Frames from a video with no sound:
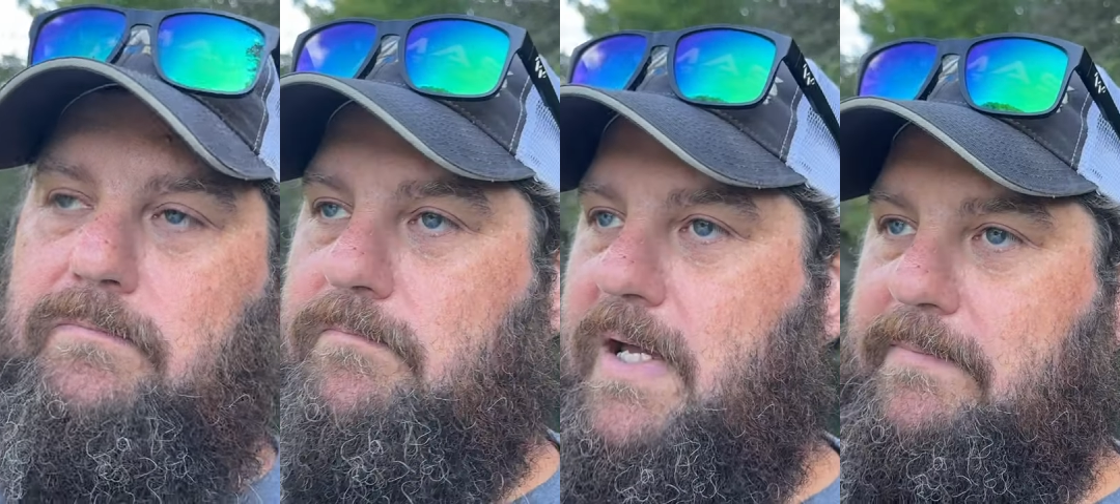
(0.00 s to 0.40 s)

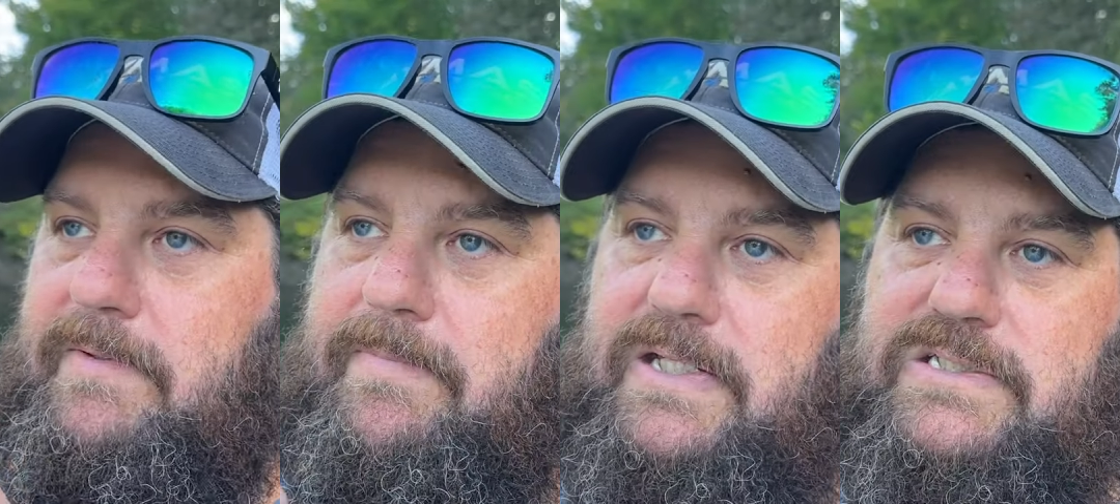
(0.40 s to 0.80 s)
Maybe
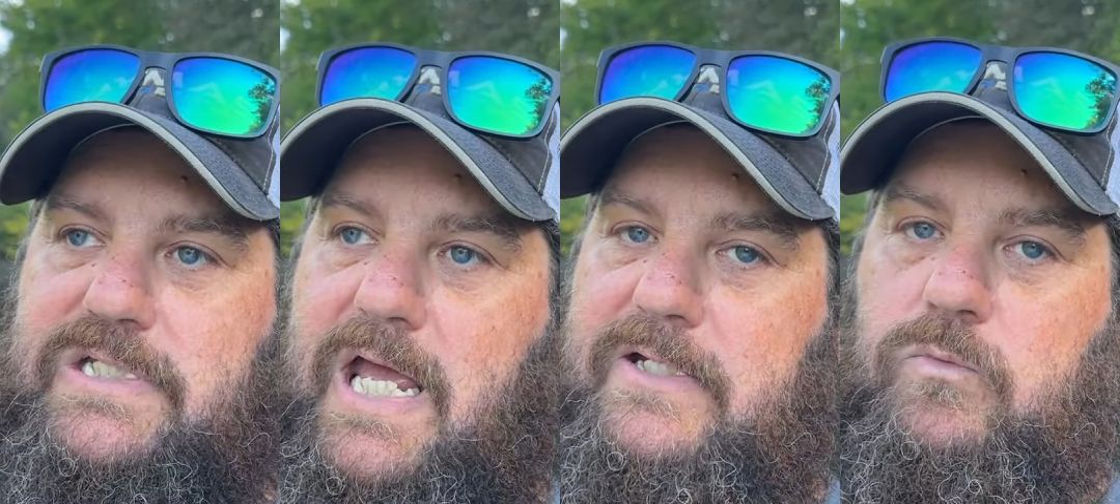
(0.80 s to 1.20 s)
be
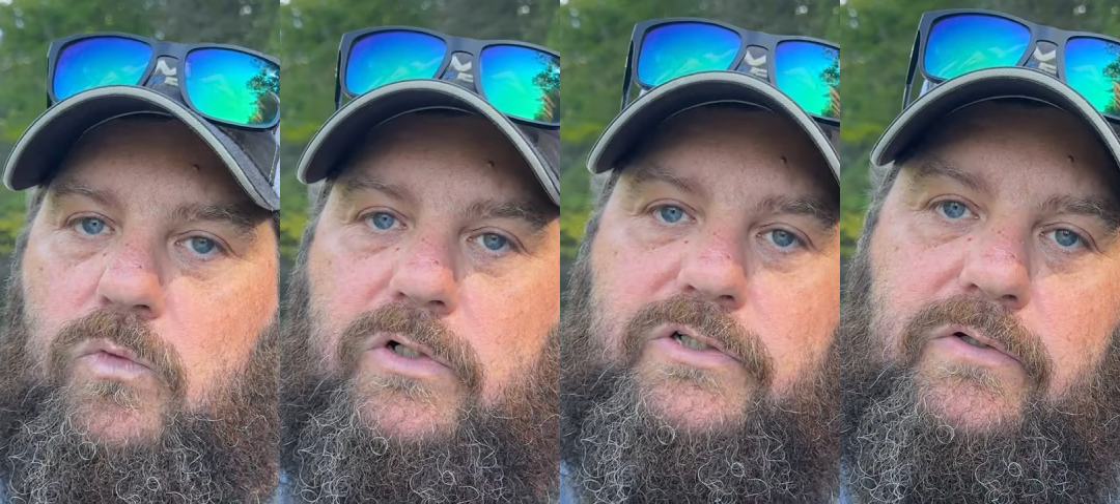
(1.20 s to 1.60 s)
stacked
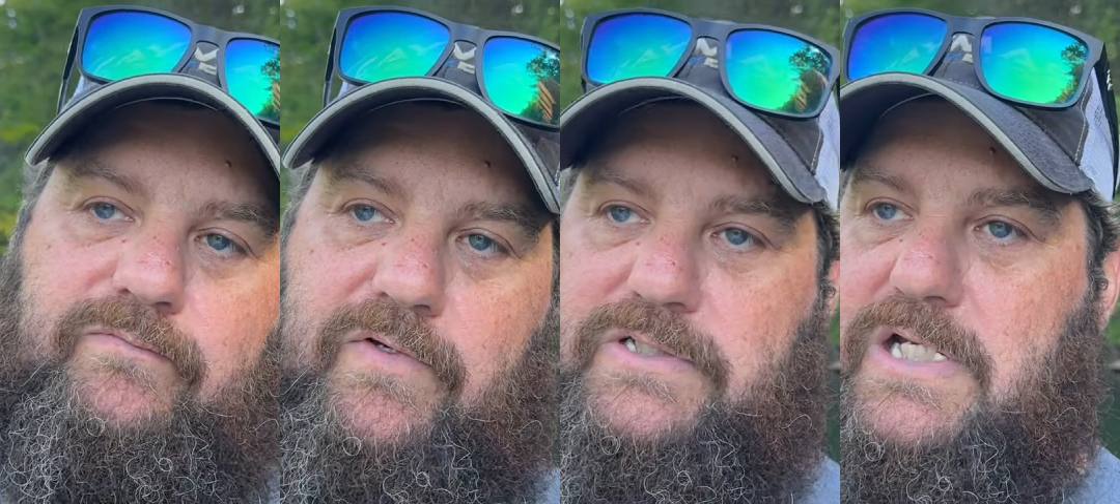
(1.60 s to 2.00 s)
one or two
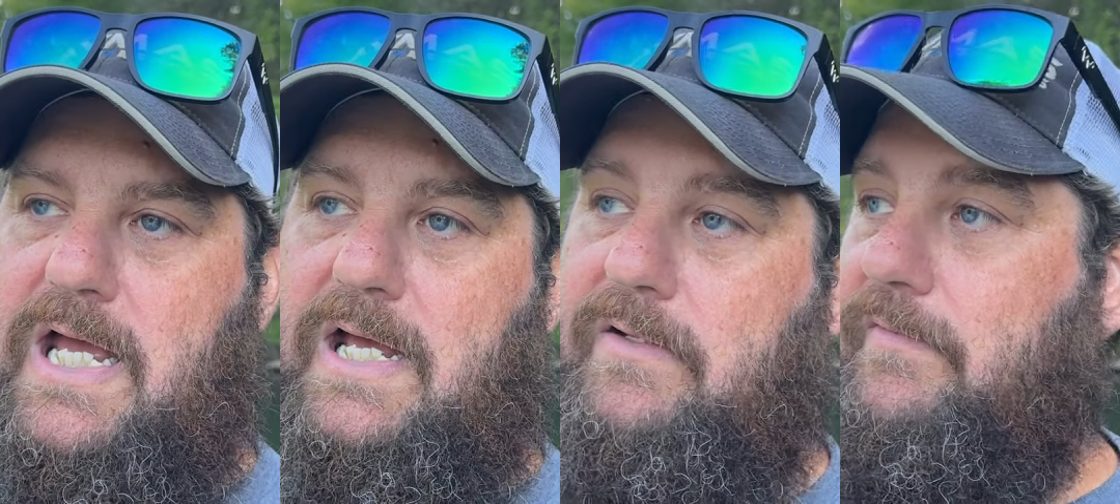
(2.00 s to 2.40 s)
fish
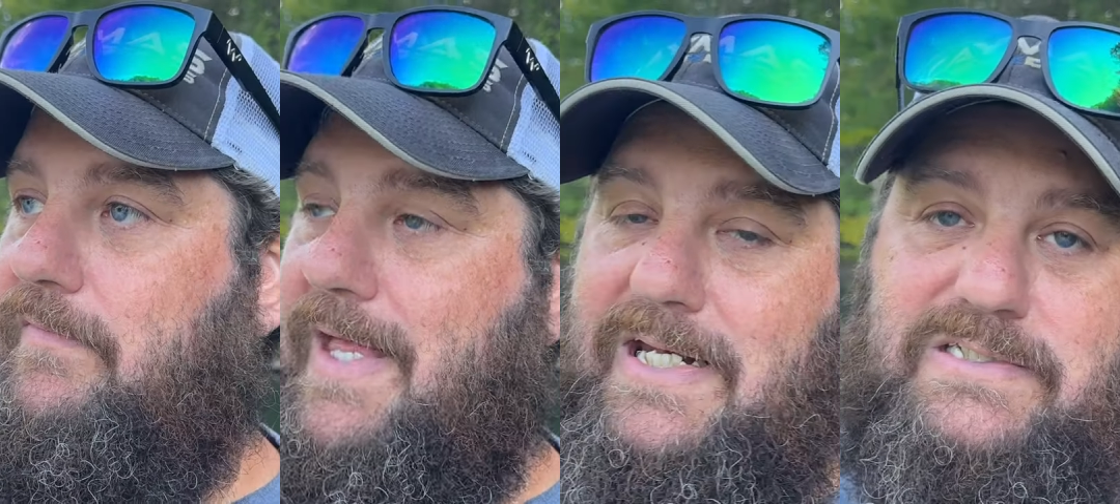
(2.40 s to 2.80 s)
high.
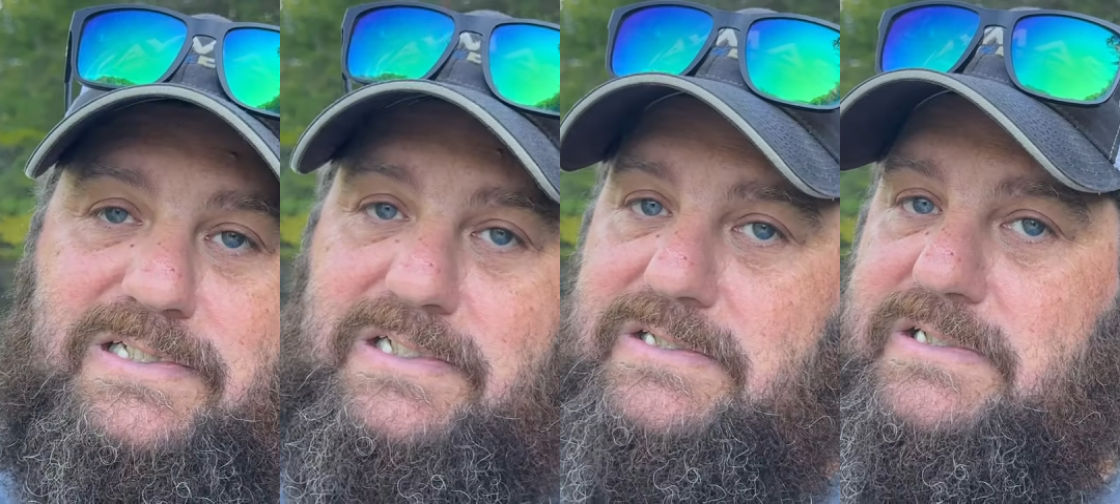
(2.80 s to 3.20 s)
That is
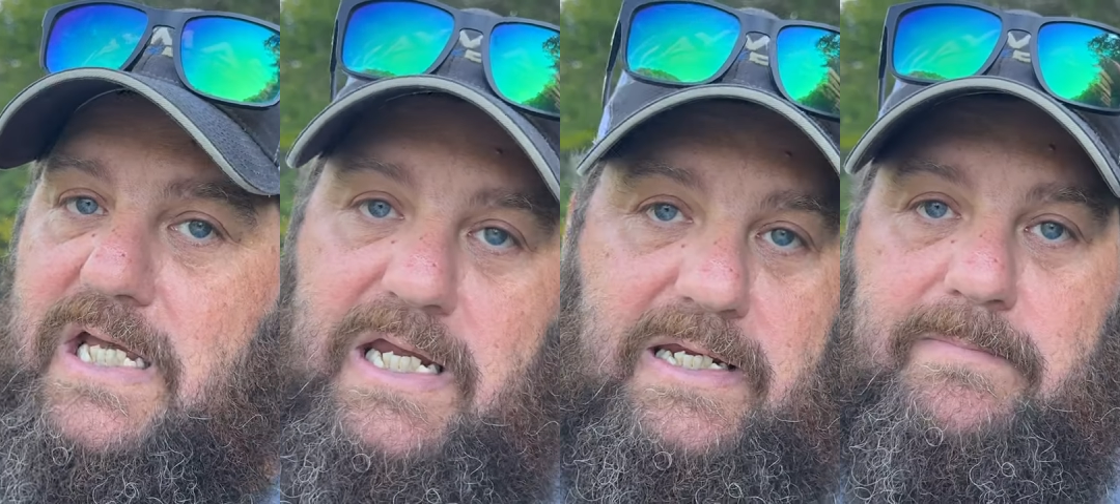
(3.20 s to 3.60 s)
the
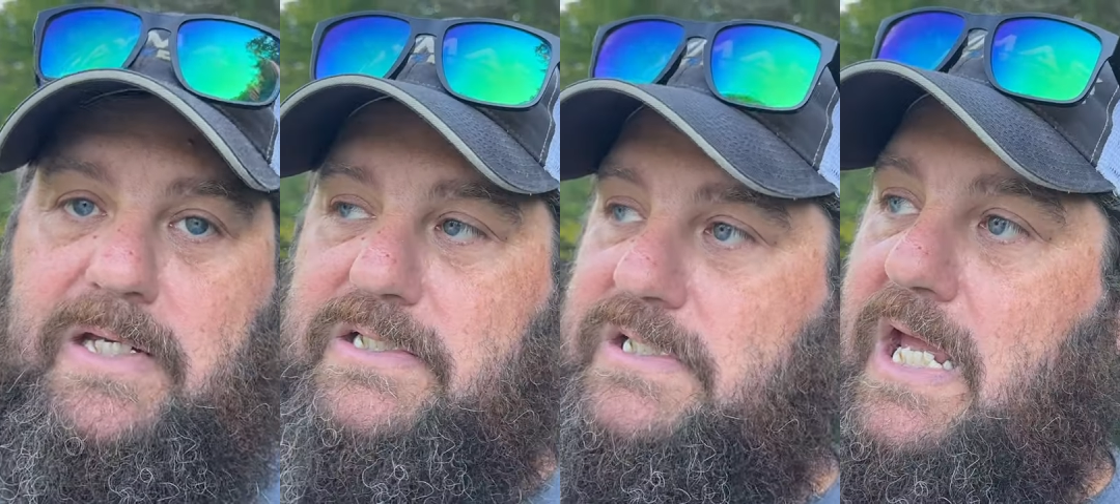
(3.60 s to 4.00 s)
same
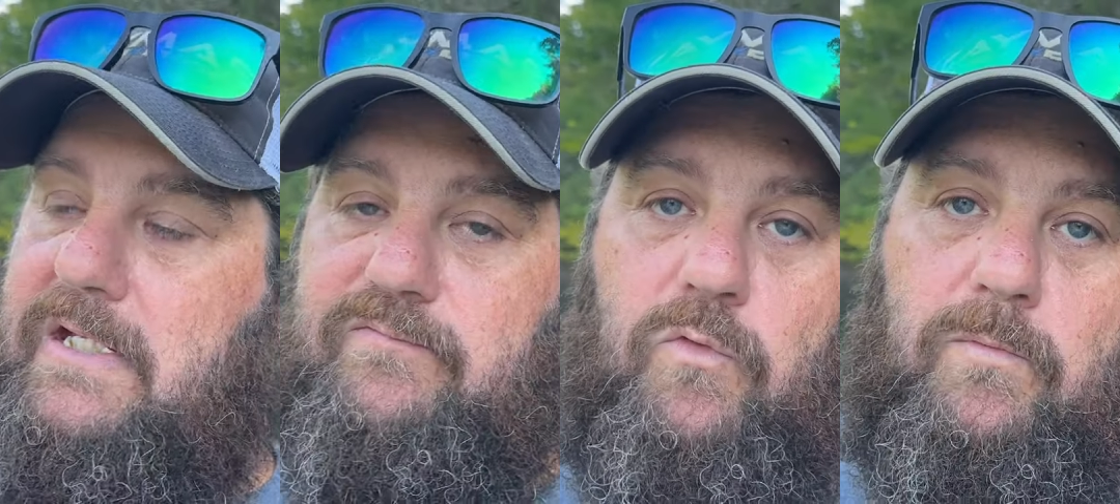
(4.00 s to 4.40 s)

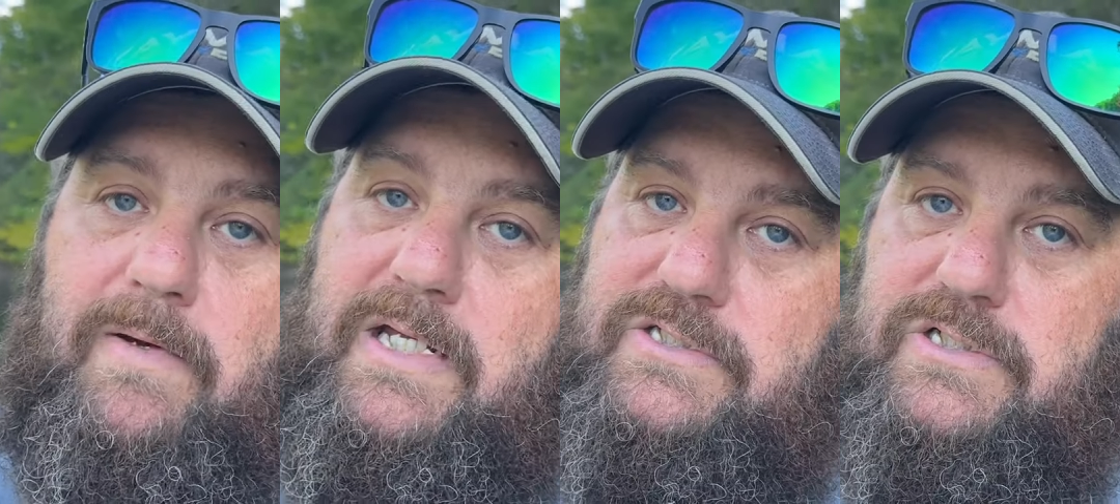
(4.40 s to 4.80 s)
exact
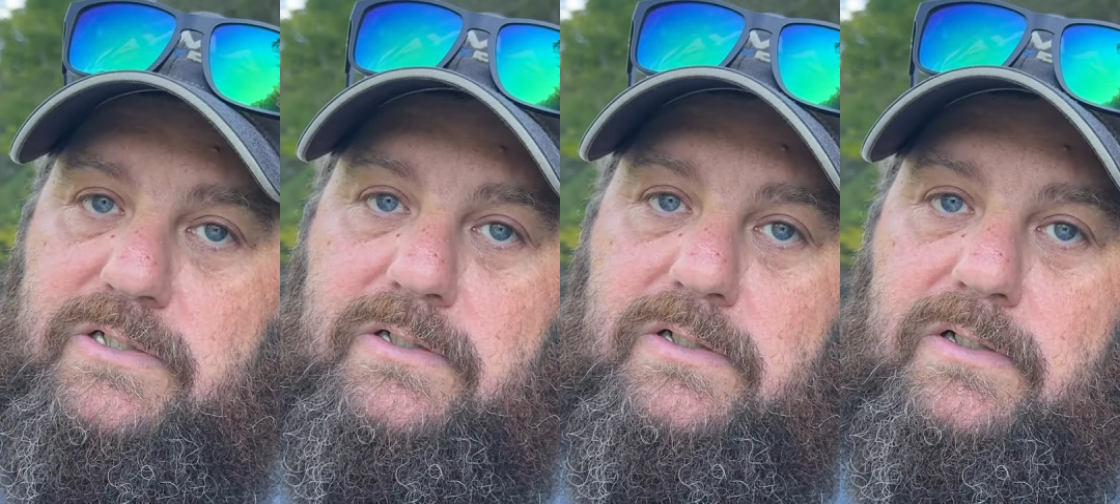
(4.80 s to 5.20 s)

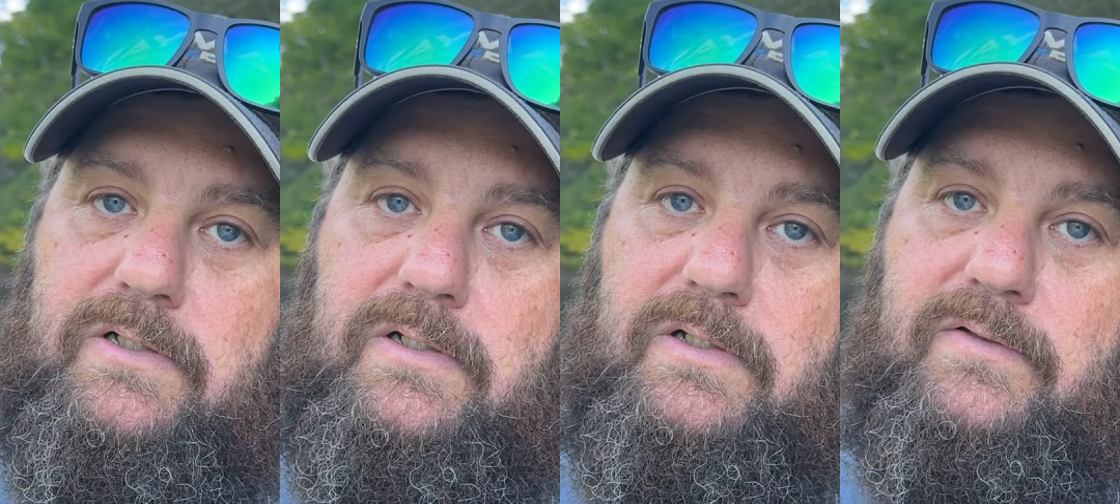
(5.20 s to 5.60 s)
formation
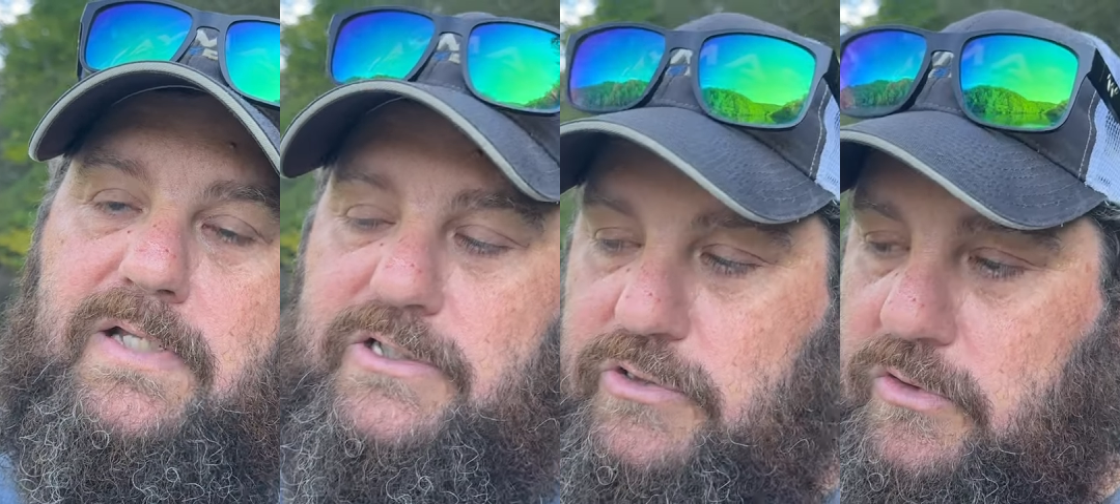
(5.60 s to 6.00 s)

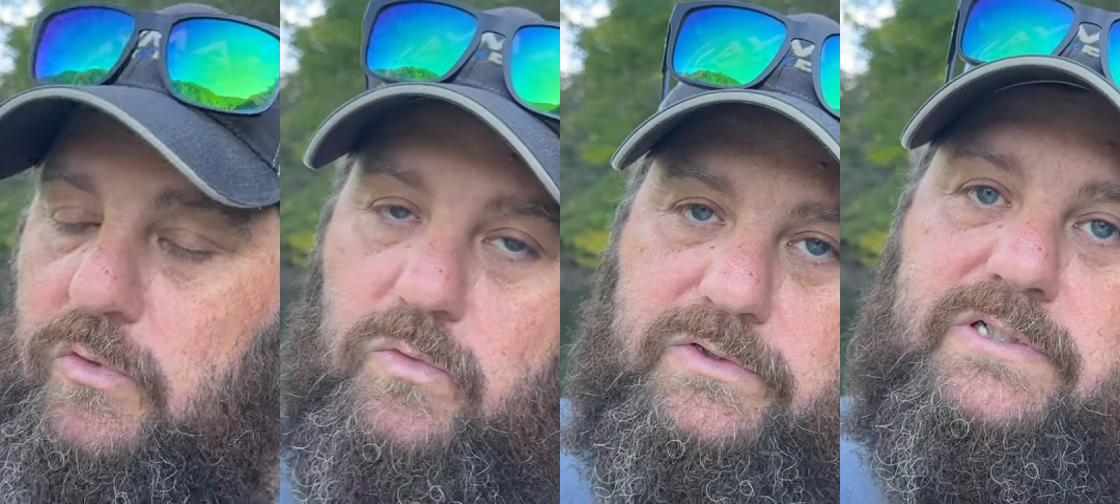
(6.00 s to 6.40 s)
that you're
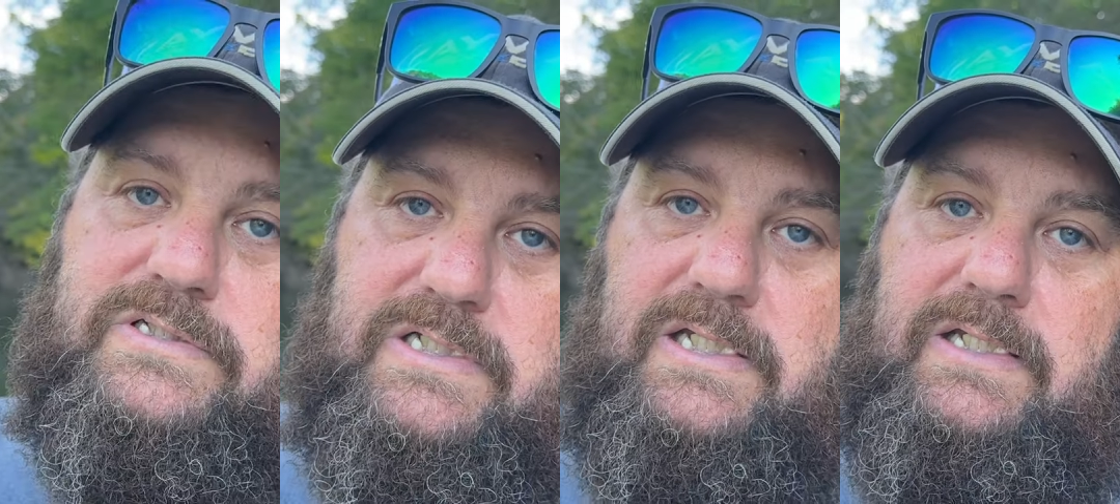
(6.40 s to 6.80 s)
going to
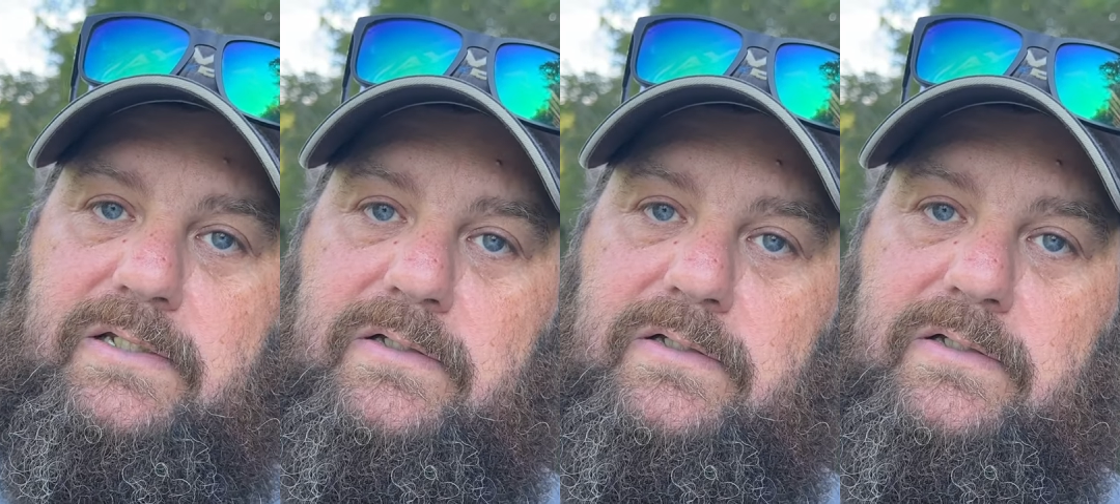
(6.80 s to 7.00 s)
see